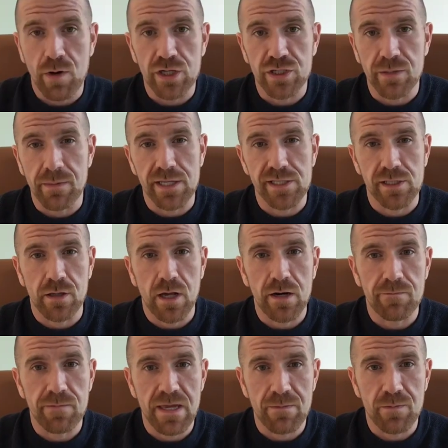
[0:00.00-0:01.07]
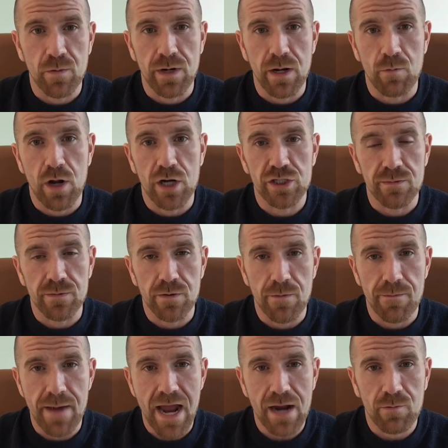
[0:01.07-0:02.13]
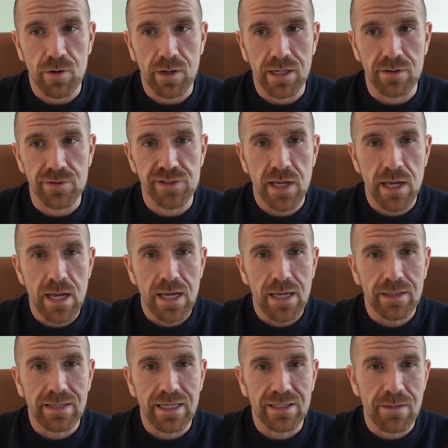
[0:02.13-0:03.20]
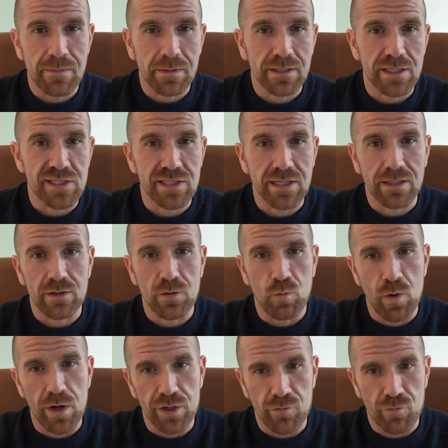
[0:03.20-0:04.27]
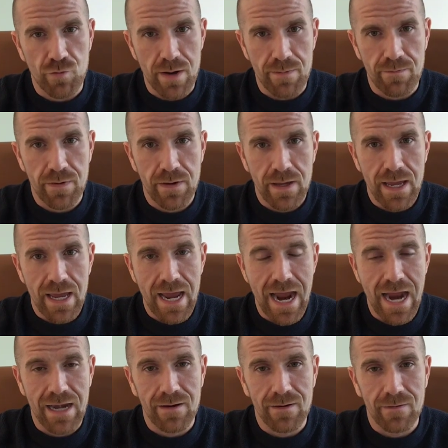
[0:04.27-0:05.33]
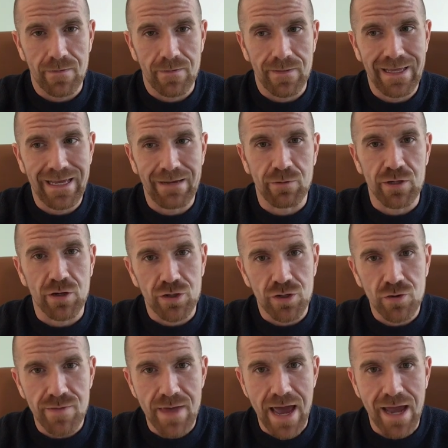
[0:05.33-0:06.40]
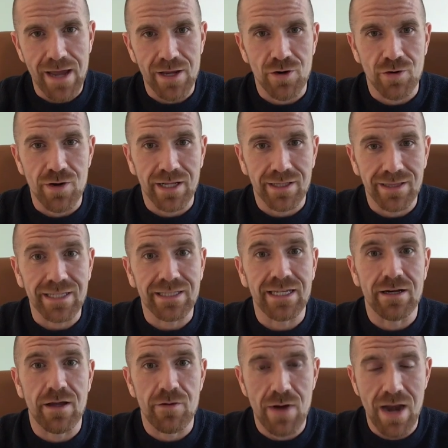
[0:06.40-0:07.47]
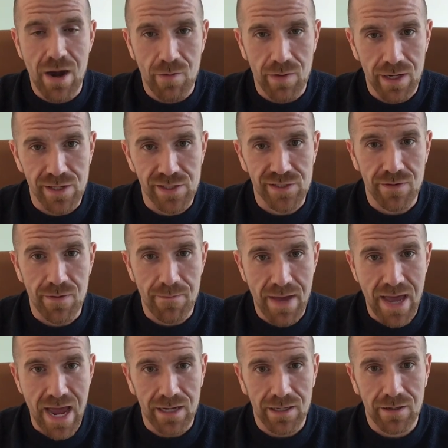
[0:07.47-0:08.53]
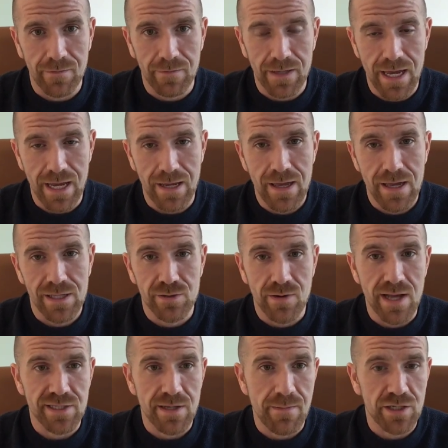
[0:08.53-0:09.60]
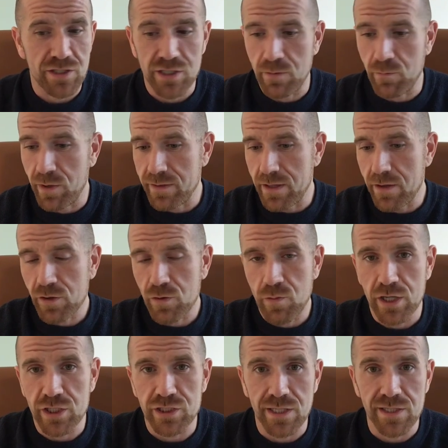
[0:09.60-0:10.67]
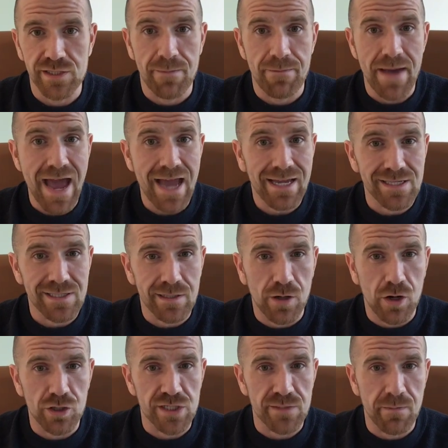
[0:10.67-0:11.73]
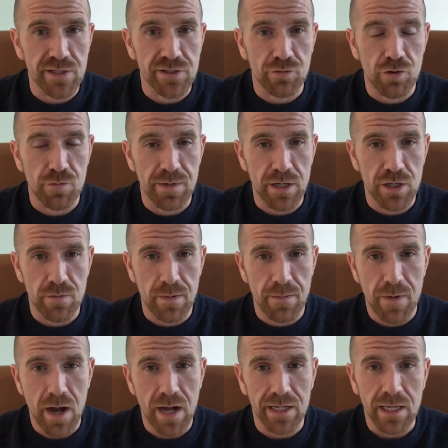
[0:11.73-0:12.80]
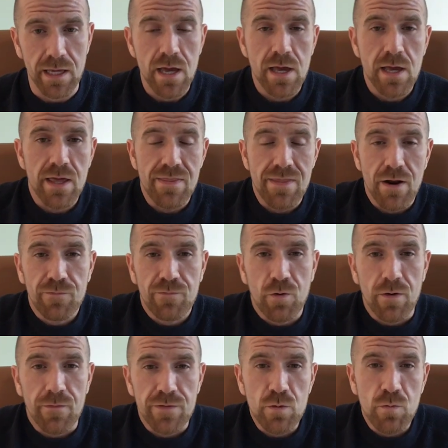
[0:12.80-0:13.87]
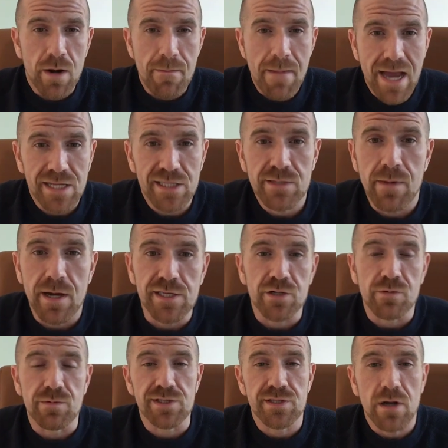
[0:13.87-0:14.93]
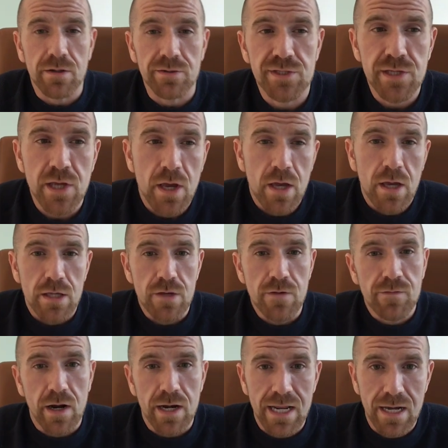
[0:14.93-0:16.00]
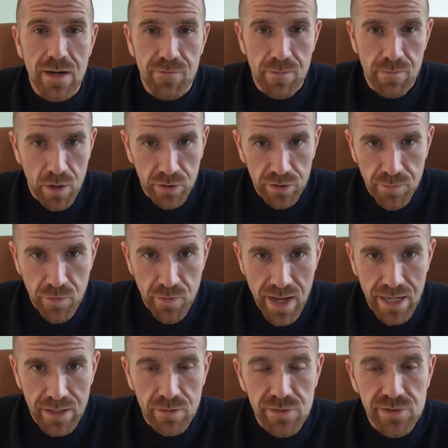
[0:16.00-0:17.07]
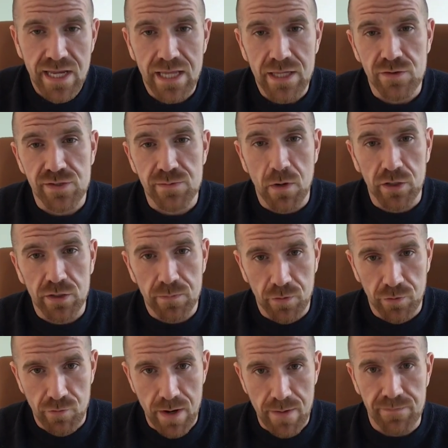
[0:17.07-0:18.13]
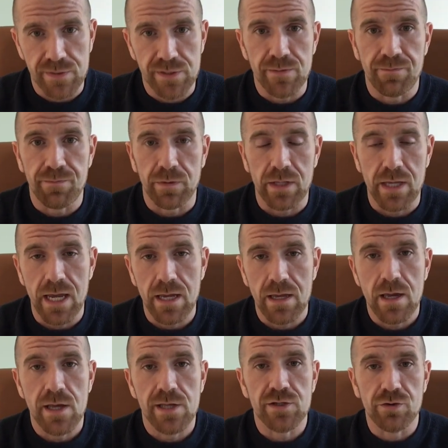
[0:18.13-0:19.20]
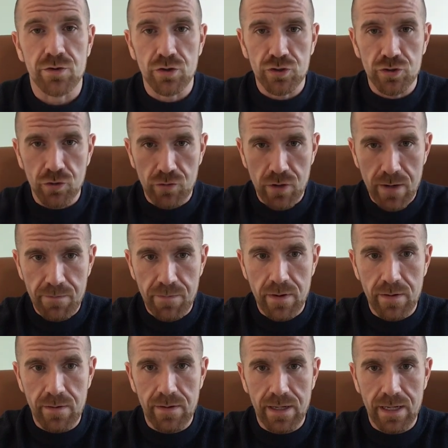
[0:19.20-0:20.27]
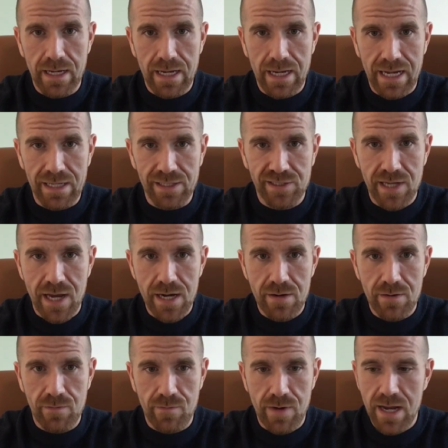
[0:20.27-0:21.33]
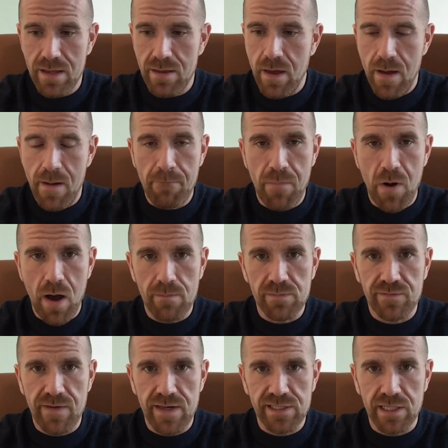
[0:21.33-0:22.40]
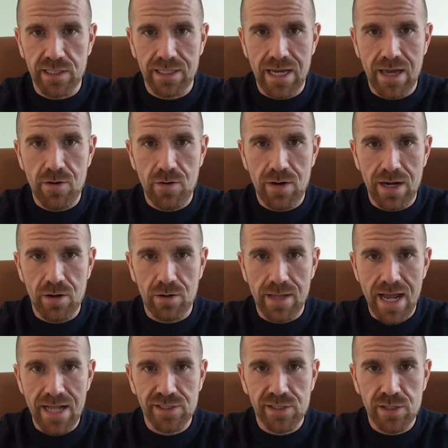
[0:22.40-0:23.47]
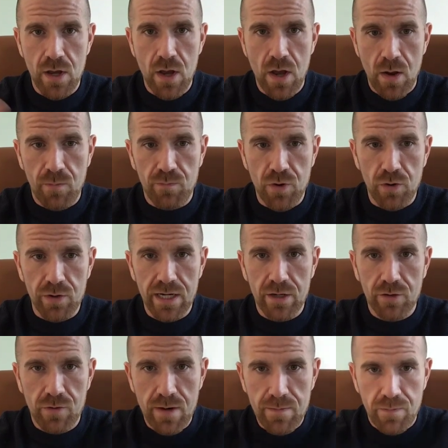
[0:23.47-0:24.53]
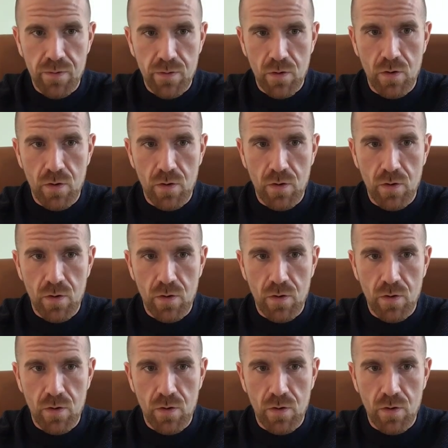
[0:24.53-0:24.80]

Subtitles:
question, because a lot of people, when I watch them do their back workouts, they typically stick to one grip. And when you do that, you're neglecting other areas of the back, okay? So as I mentioned in one of the other questions, the back is the largest muscle group in the human body. Therefore, if you want to maximize your results, you've got to hit it from multiple angles and use multiple grips, okay? So neutral grip, inside, right? palms facing together, inner lats, pronated grip,